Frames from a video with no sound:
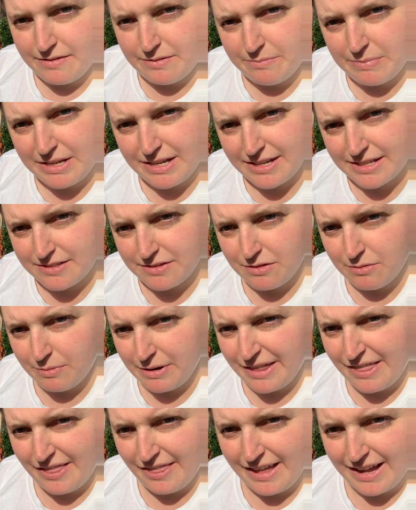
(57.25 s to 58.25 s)
and because of the
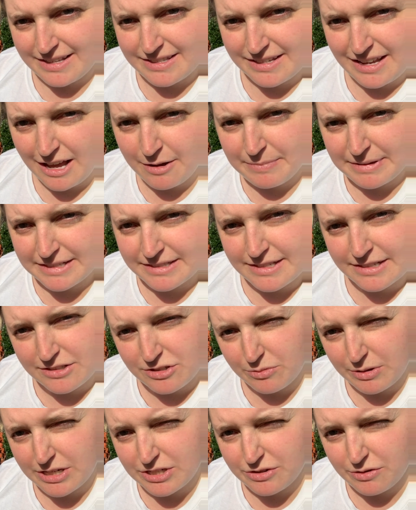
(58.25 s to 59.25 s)
way the landscaping
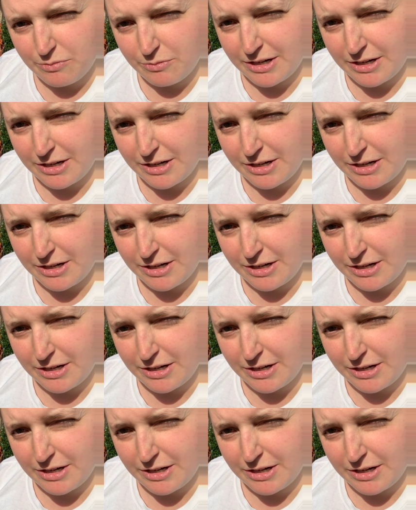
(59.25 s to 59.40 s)
situation